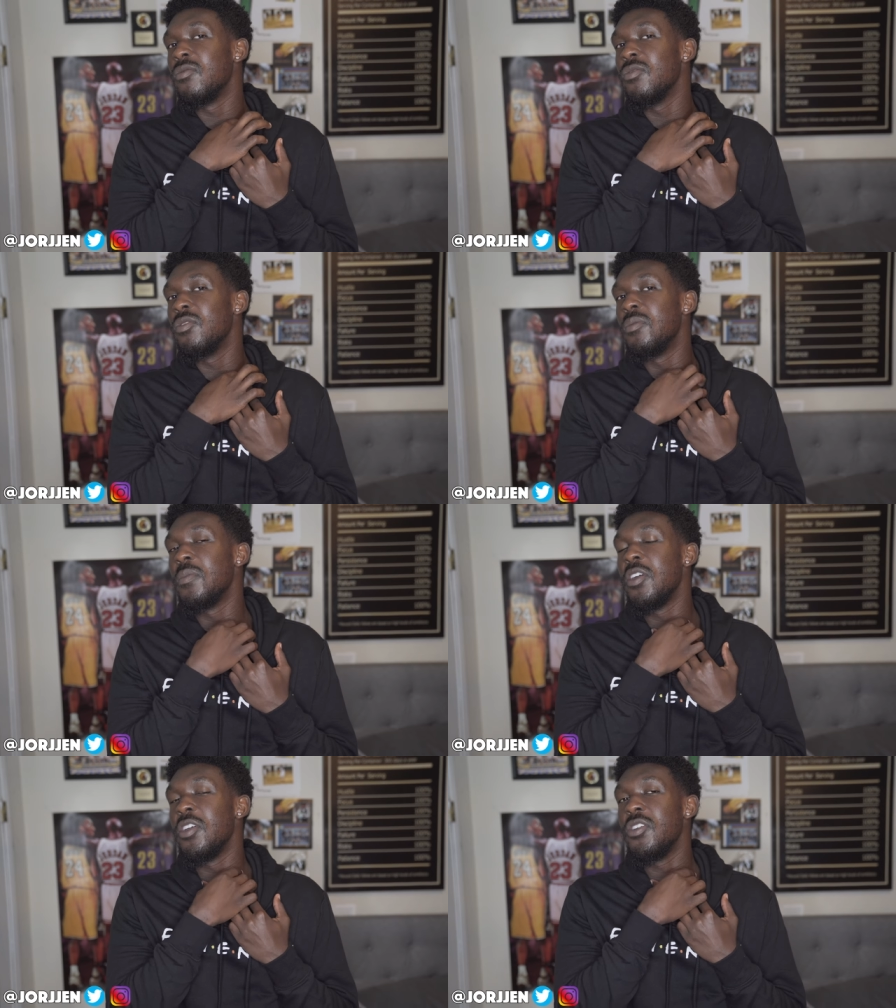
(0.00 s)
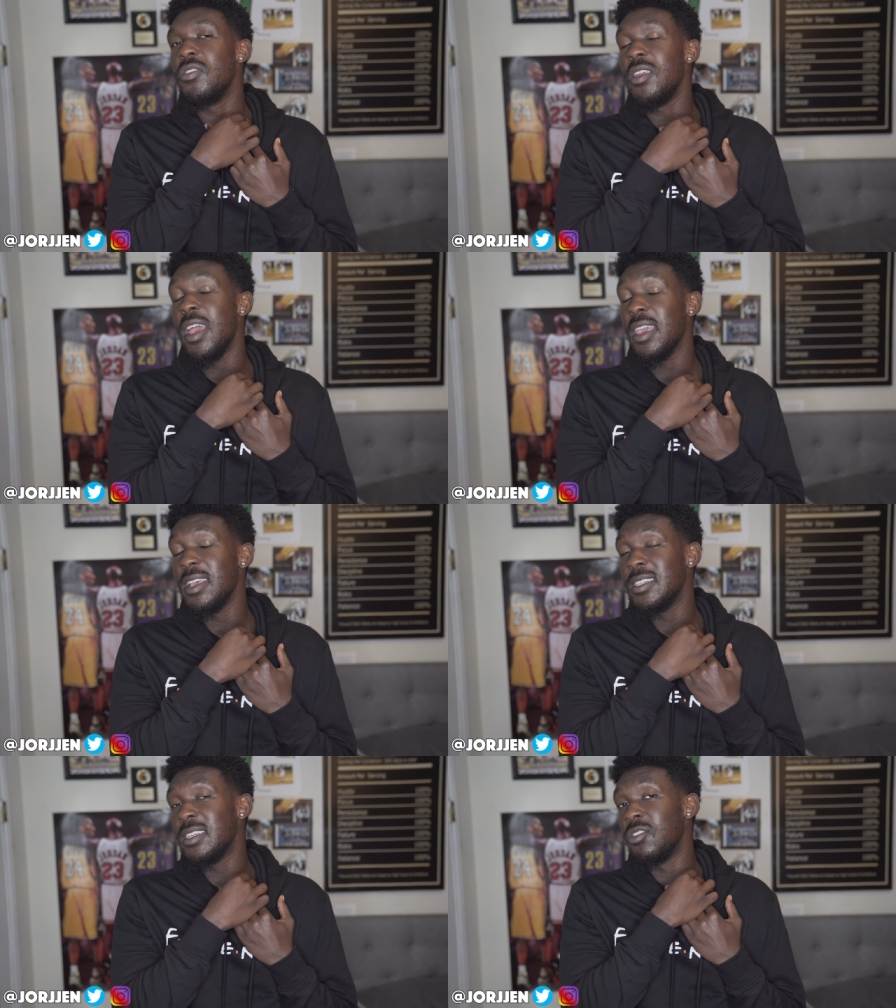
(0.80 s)
of room. Your neck
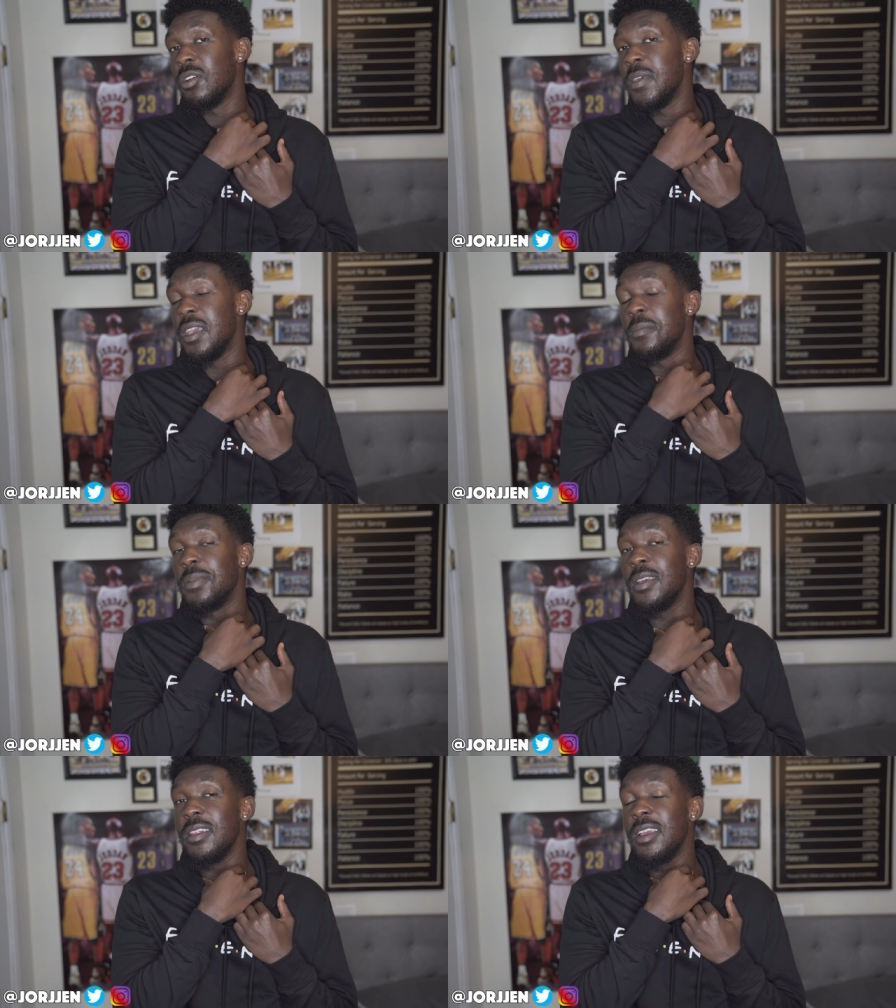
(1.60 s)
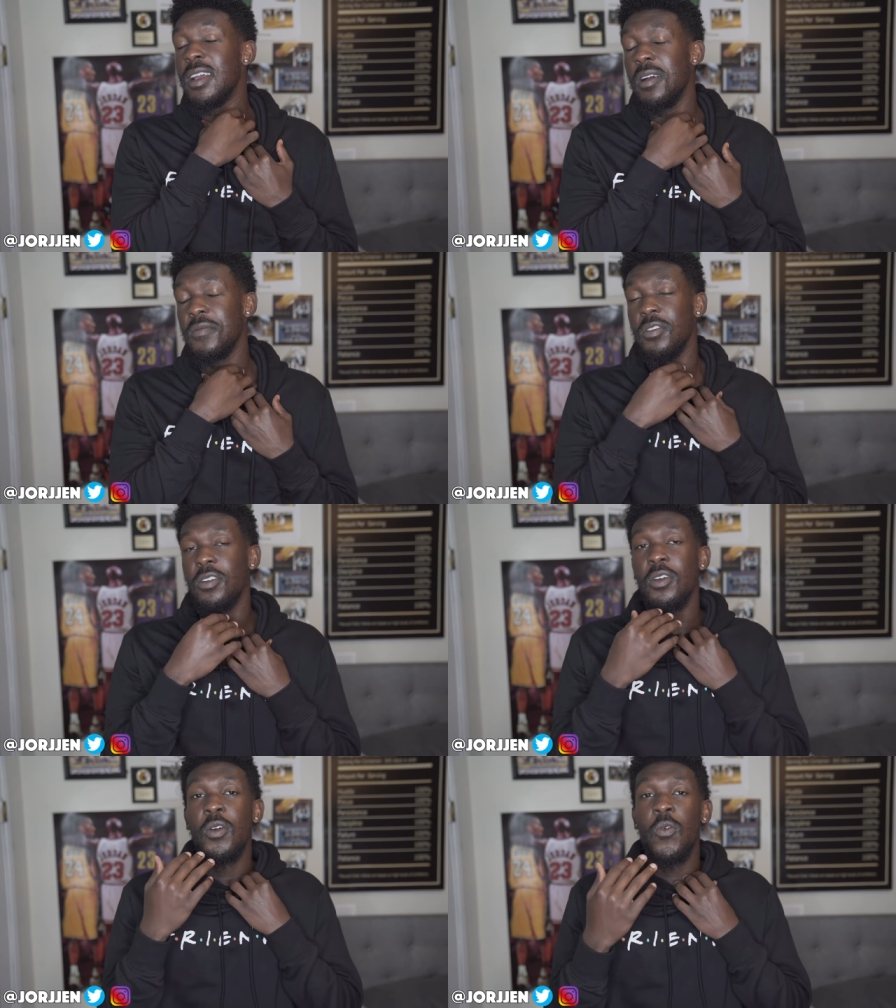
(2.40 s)
is going to be completely
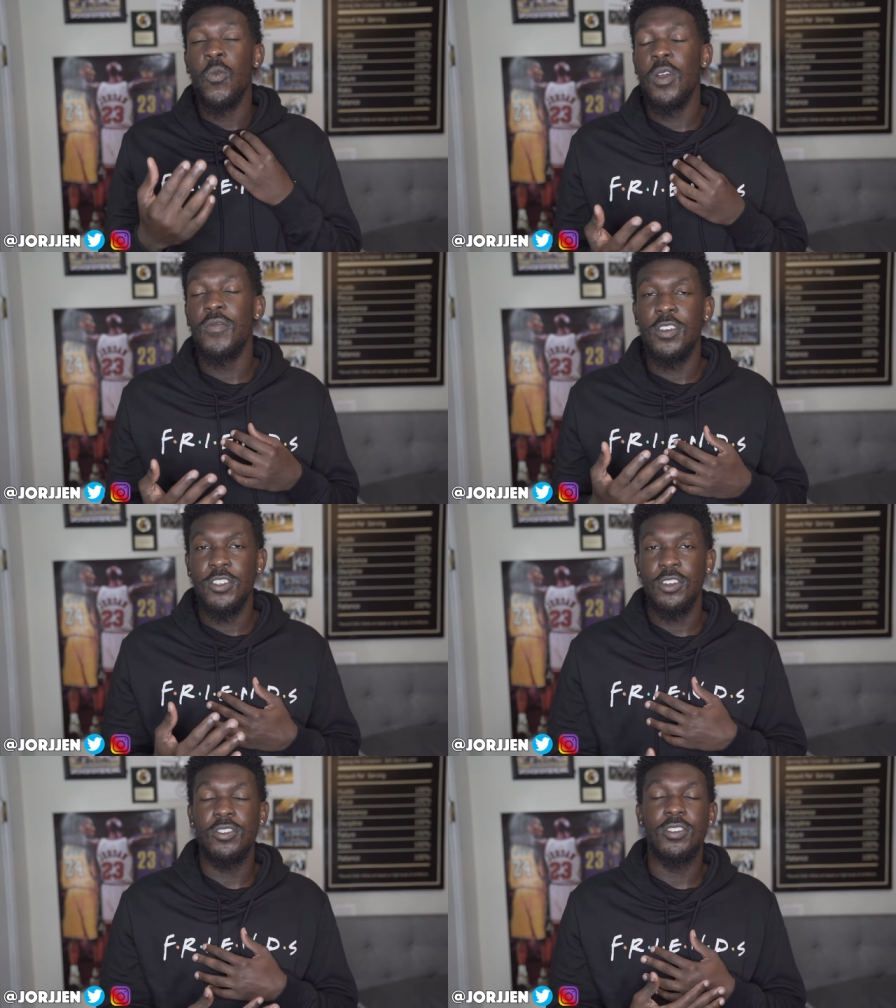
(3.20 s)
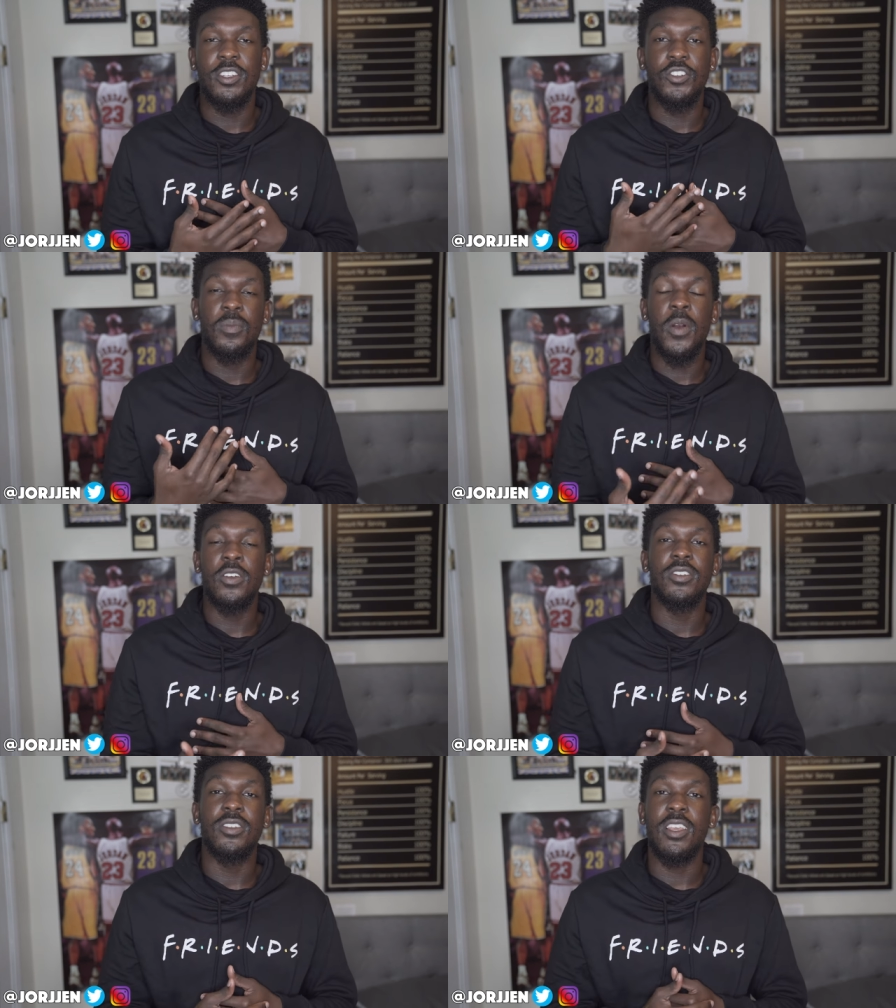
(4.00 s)
covered with the shirts that you're
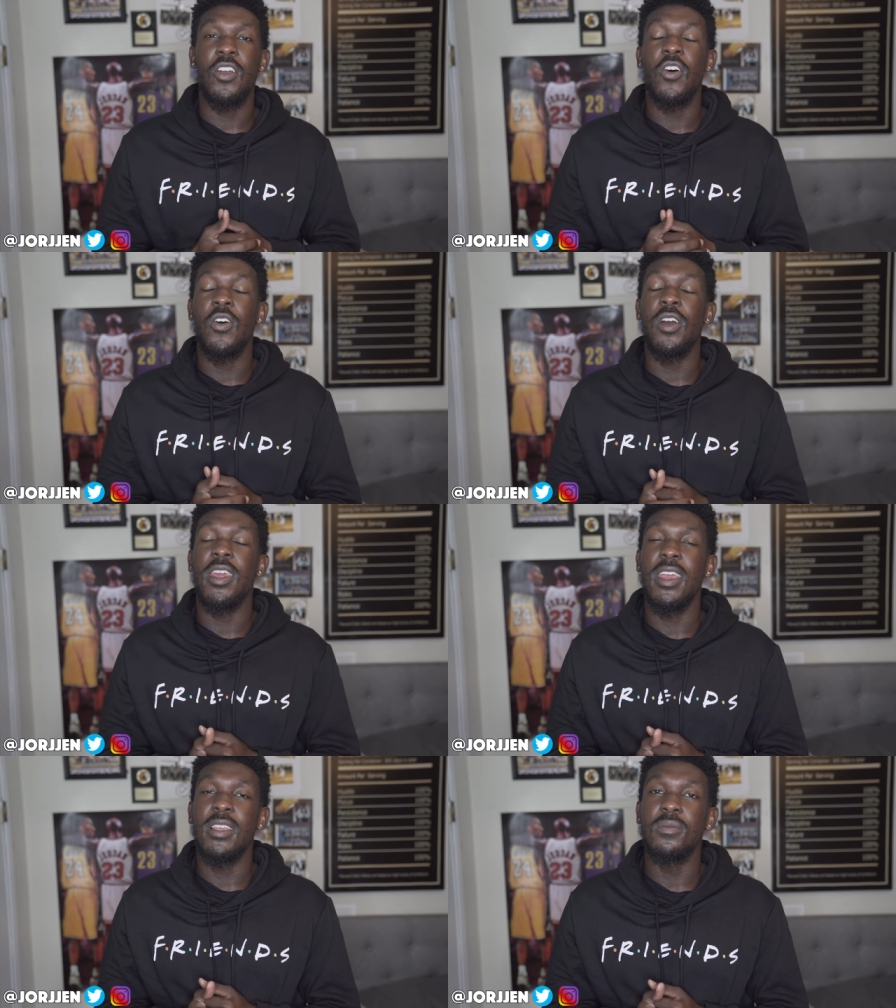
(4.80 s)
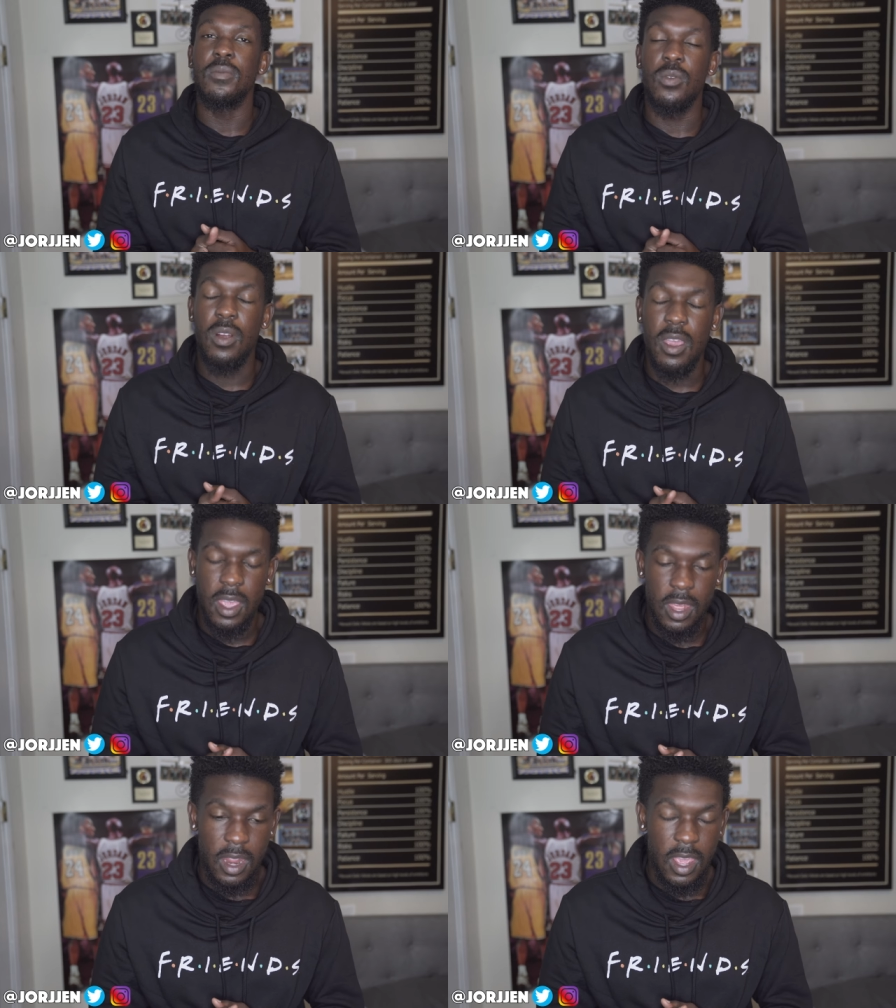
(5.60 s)
purchasing on his
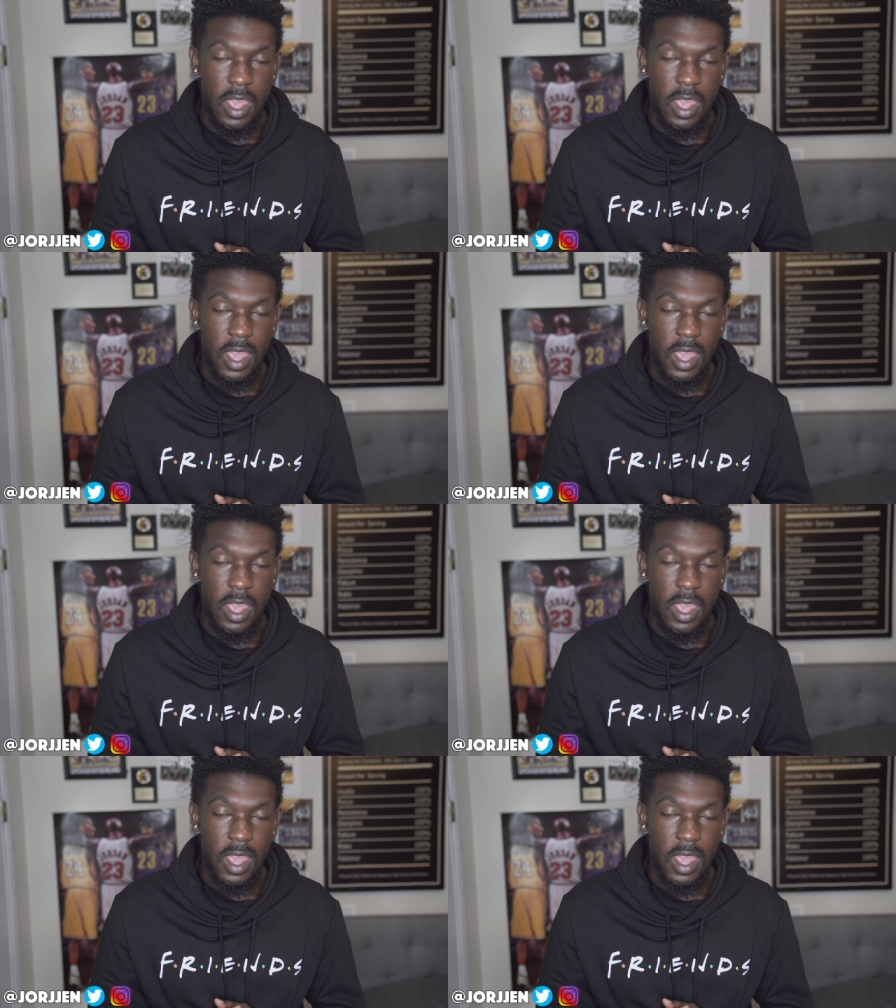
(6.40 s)
brand.